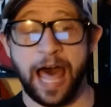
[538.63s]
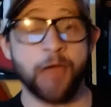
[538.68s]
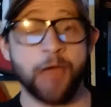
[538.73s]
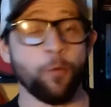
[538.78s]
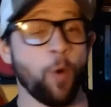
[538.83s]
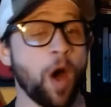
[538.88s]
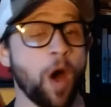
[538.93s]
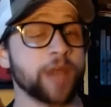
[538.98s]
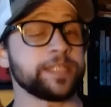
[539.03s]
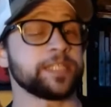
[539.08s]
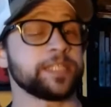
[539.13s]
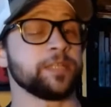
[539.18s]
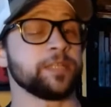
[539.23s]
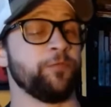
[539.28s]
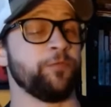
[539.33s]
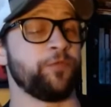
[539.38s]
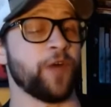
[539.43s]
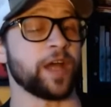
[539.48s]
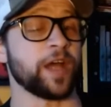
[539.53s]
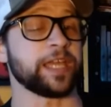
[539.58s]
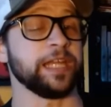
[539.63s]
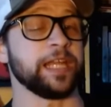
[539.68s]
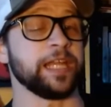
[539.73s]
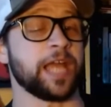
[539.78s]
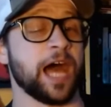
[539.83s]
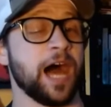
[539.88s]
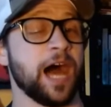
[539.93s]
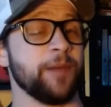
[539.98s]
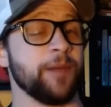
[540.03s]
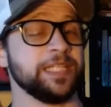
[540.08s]
want some fucking
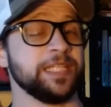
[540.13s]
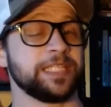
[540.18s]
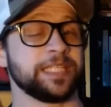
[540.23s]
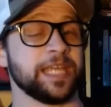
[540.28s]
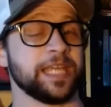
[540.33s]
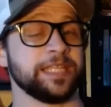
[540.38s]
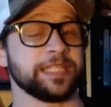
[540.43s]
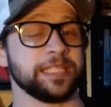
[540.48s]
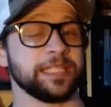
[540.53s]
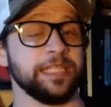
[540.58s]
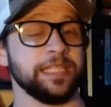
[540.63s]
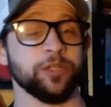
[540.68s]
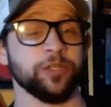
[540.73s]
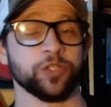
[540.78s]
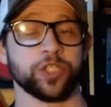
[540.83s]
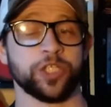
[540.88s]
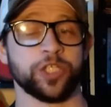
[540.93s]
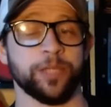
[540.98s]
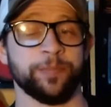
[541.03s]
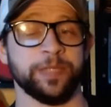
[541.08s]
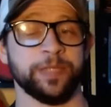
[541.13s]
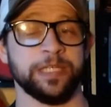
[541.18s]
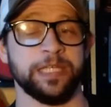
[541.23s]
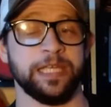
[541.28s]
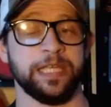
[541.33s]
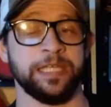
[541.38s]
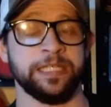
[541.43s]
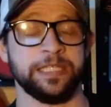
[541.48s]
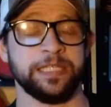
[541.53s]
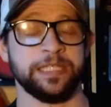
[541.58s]
common sense leadership in
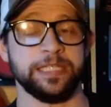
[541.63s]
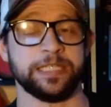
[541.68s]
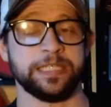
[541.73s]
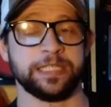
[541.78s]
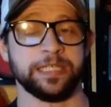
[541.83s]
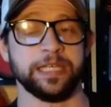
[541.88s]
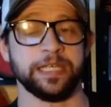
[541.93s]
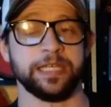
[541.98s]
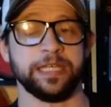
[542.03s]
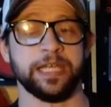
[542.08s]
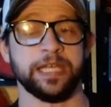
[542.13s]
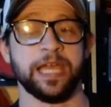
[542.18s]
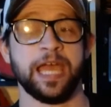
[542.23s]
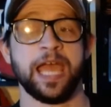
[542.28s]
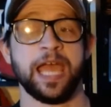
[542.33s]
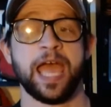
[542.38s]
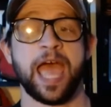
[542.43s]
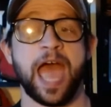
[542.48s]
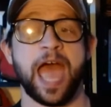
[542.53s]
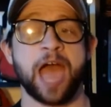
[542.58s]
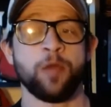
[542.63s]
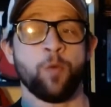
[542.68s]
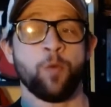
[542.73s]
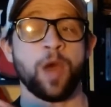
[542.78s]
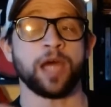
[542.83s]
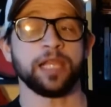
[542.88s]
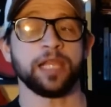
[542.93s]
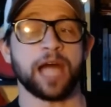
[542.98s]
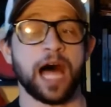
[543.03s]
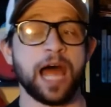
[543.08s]
DC. And
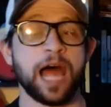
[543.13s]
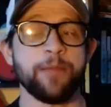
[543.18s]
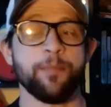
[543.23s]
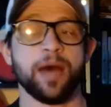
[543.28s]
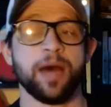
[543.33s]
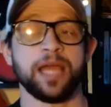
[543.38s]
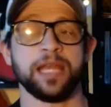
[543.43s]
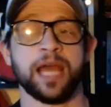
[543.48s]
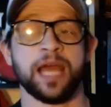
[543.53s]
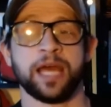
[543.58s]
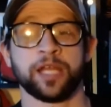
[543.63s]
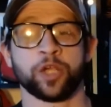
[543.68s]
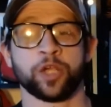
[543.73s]
while I might not